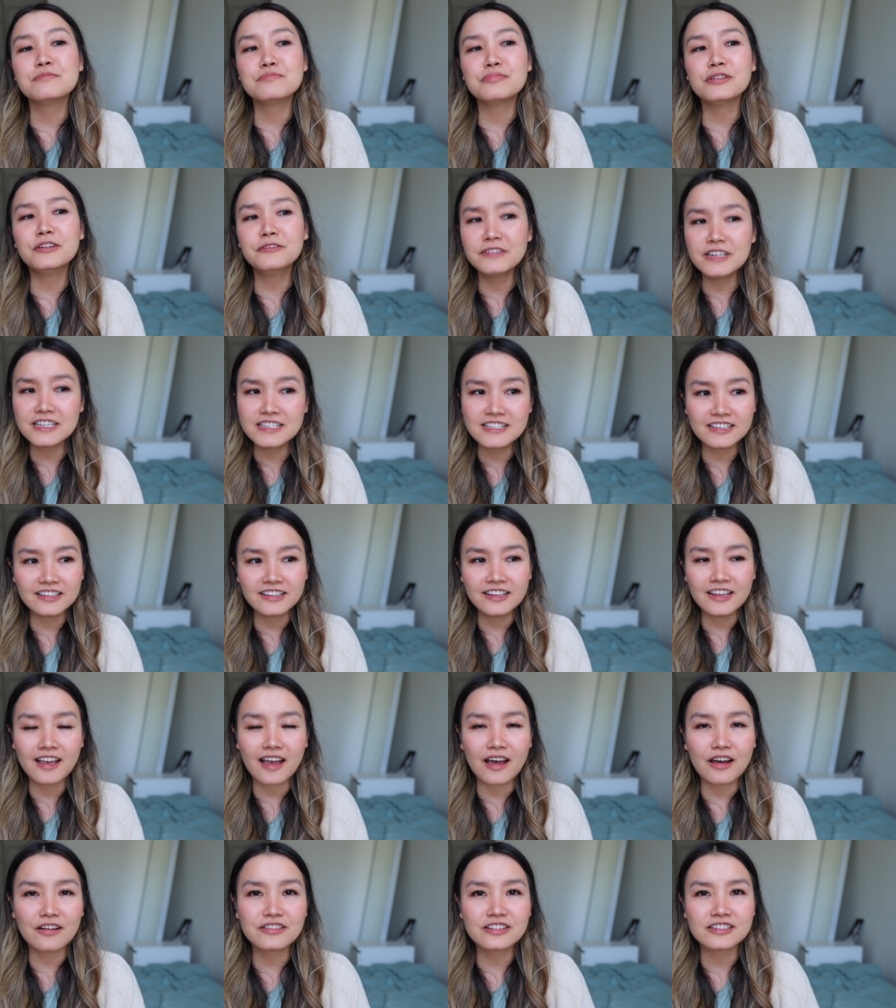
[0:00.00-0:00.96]
But
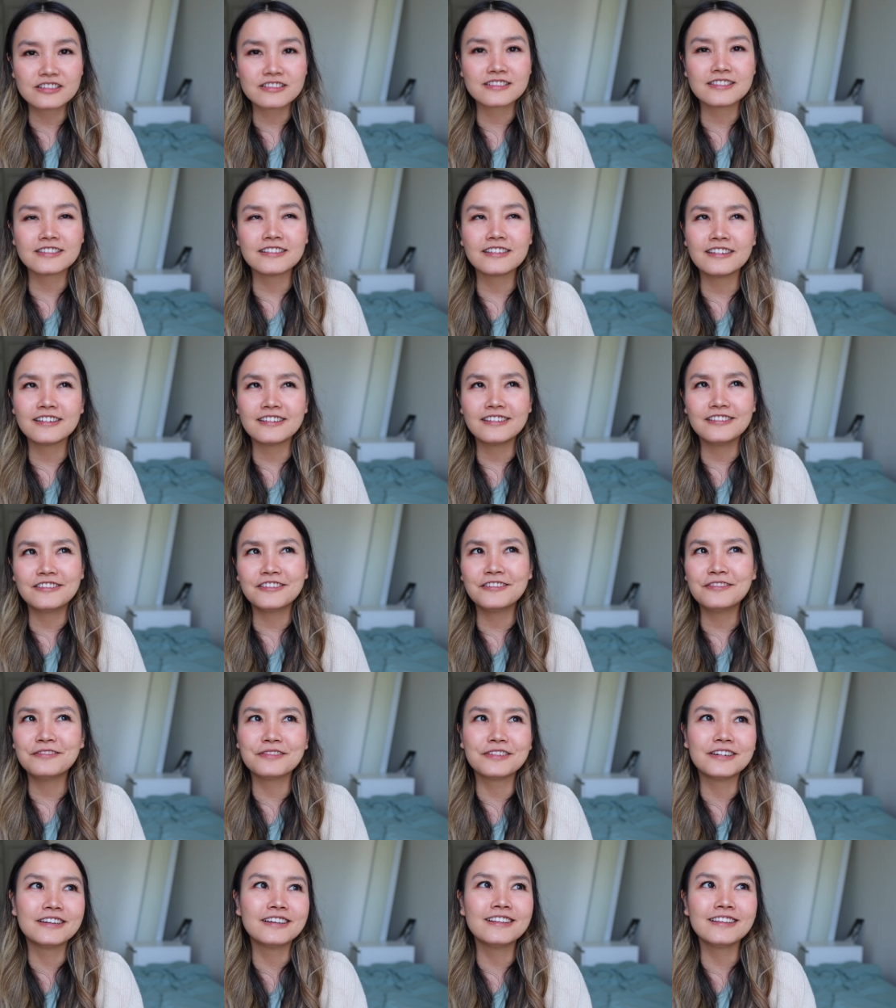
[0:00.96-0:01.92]
recently I was just like, you
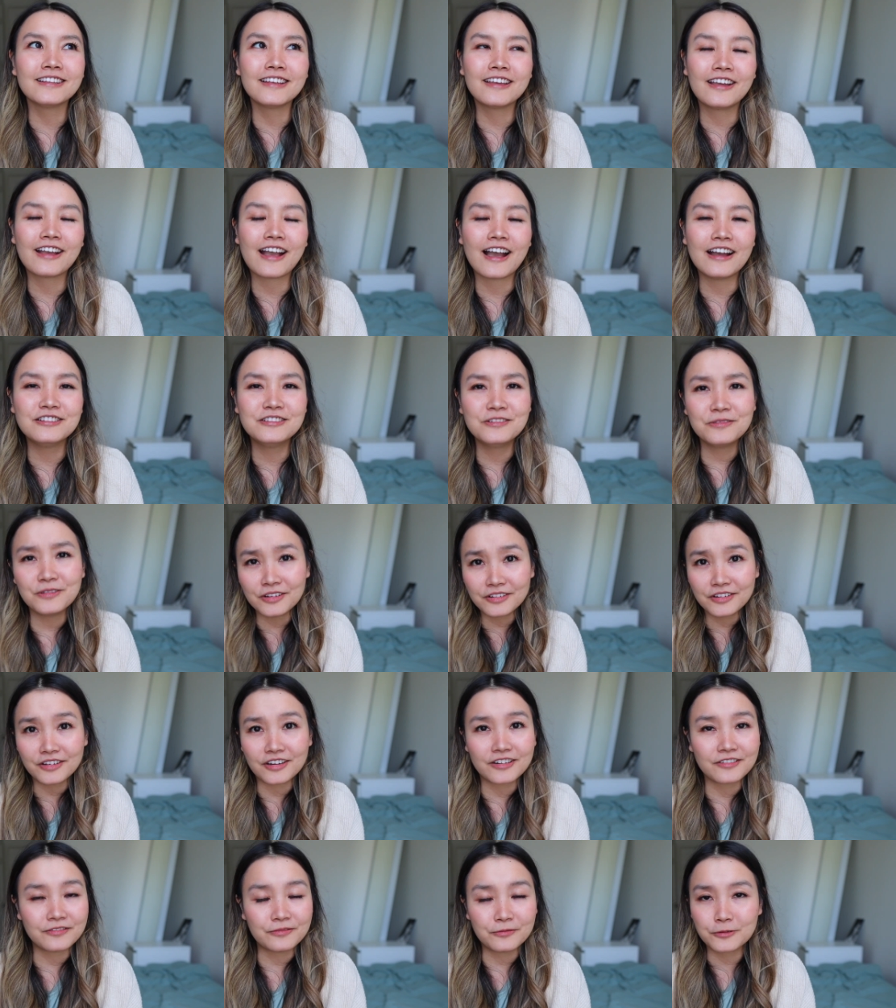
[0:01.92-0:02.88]
know what, like I do a
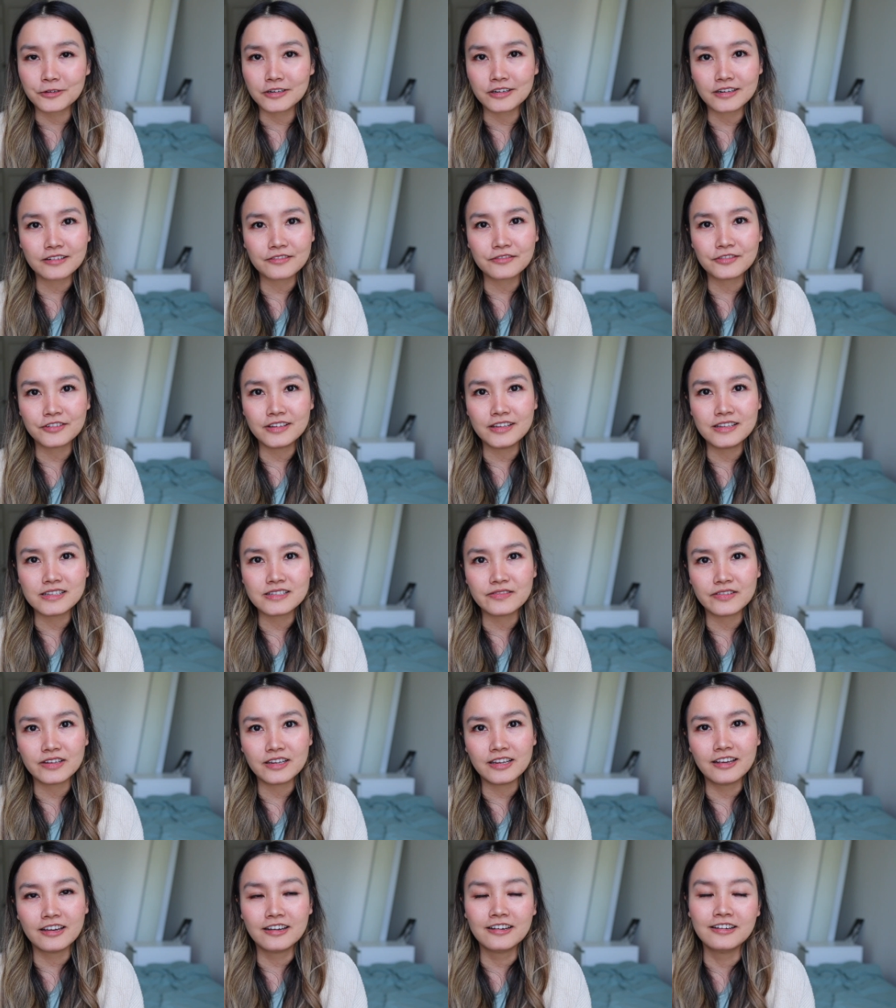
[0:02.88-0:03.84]
lot of work for these
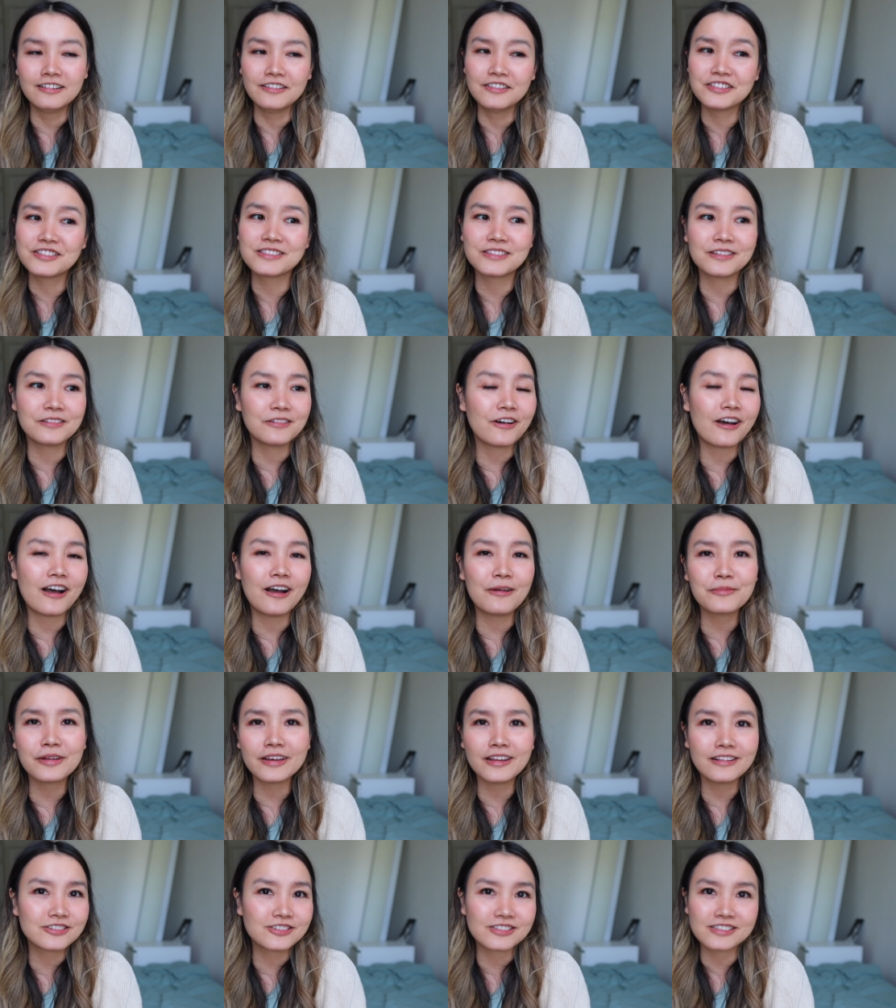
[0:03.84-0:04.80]
videos, so I'm
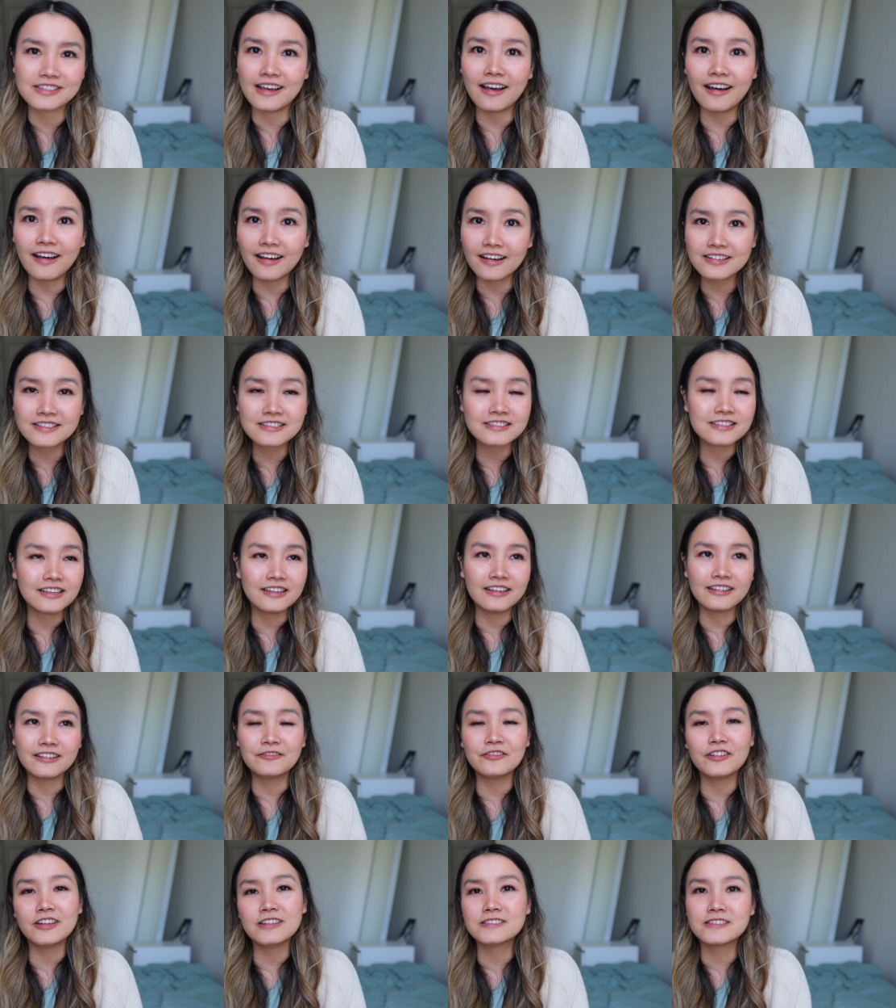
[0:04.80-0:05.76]
gonna just ask,
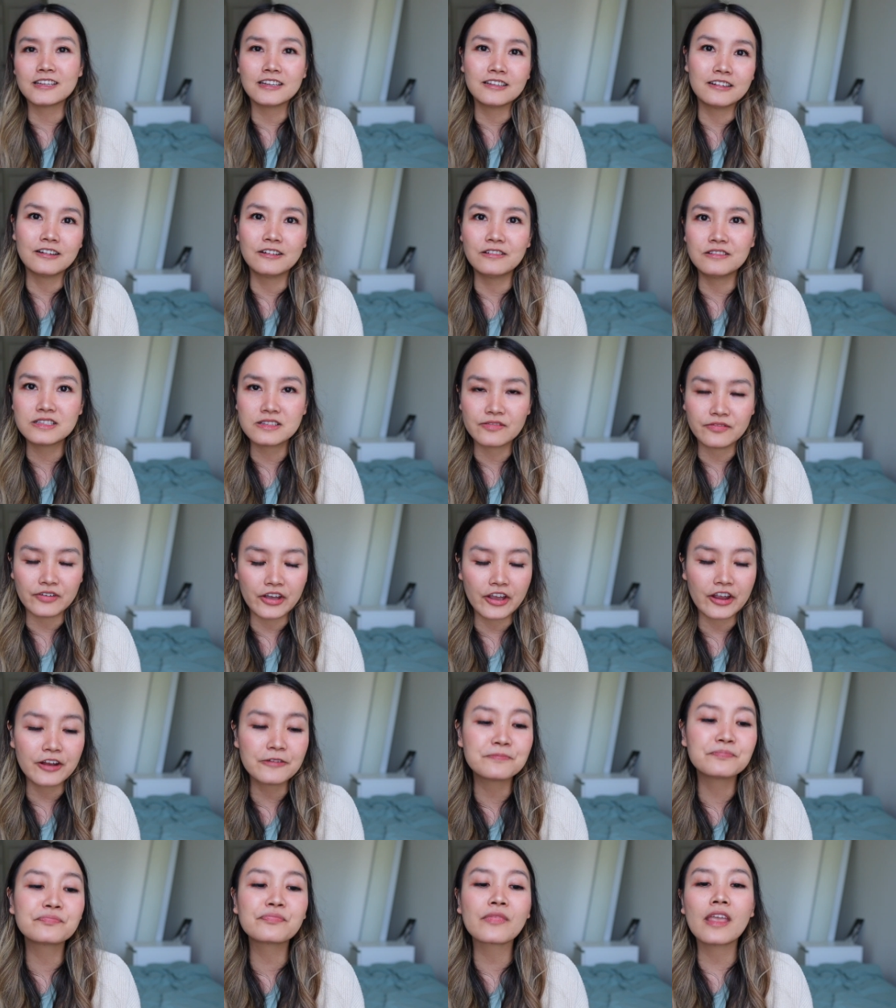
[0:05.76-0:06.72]
and if they say no, it's
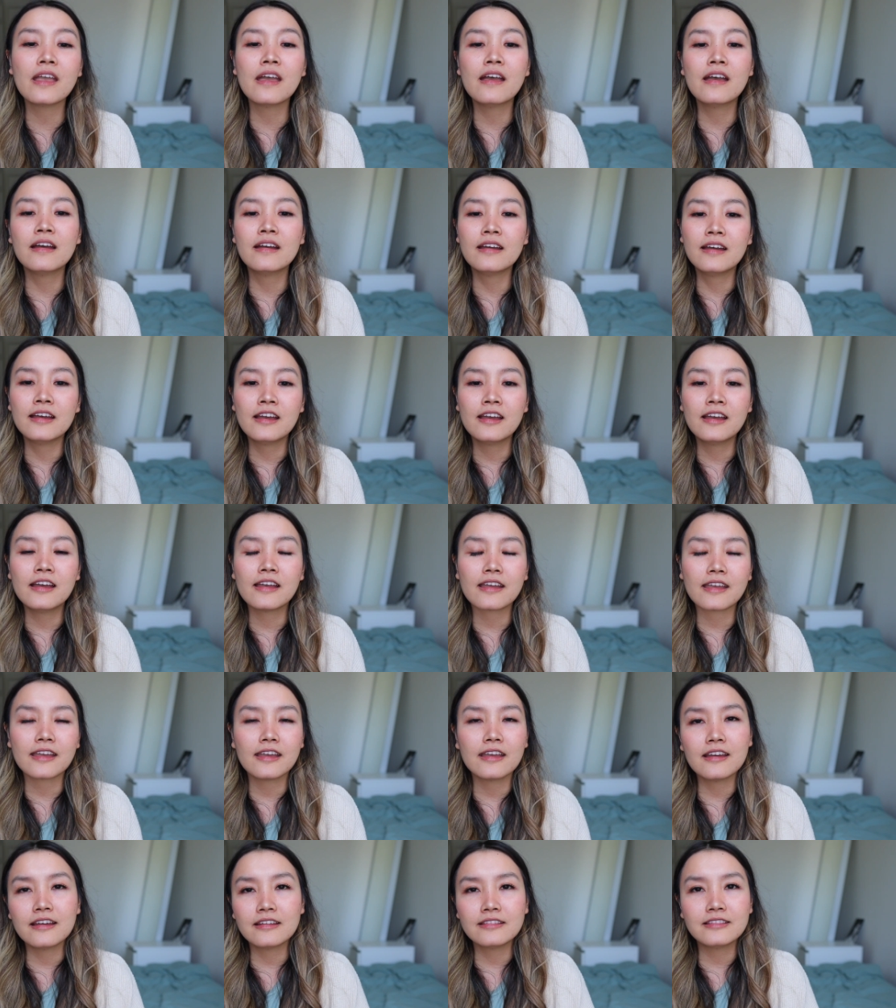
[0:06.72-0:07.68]
fine.
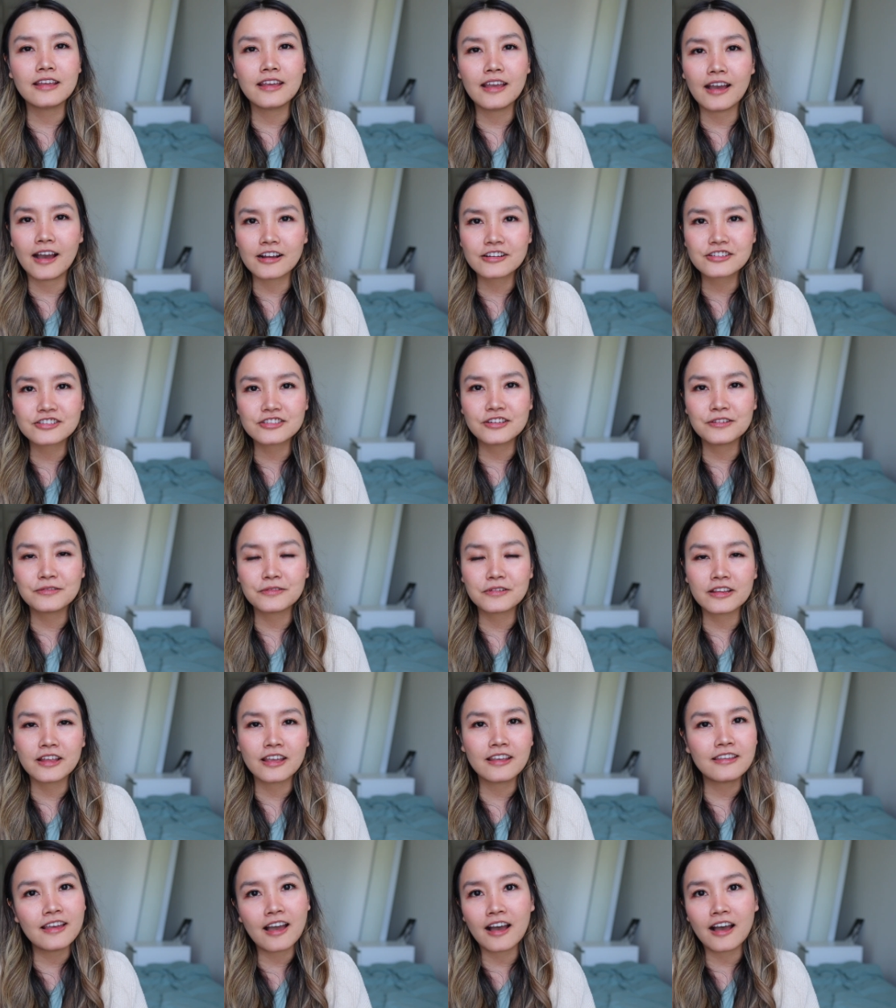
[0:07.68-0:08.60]
And they actually were like,